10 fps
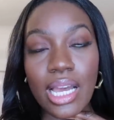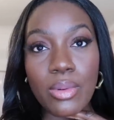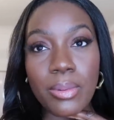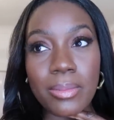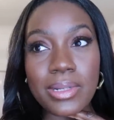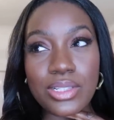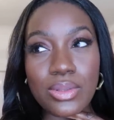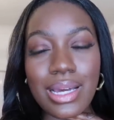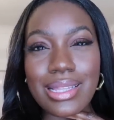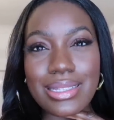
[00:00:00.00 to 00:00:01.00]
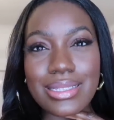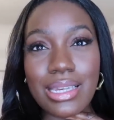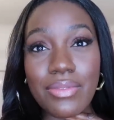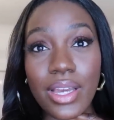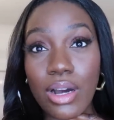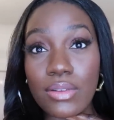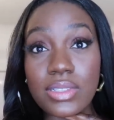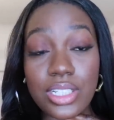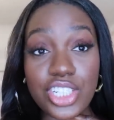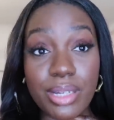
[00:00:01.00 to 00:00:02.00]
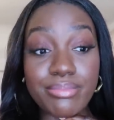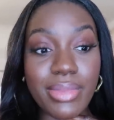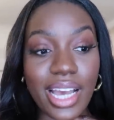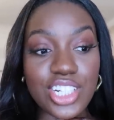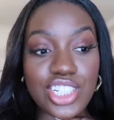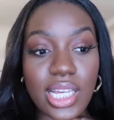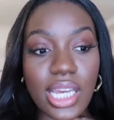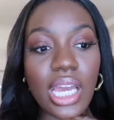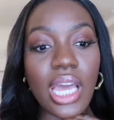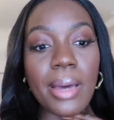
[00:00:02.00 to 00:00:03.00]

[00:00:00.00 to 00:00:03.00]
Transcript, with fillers: I will probably do that this evening after the gym actually.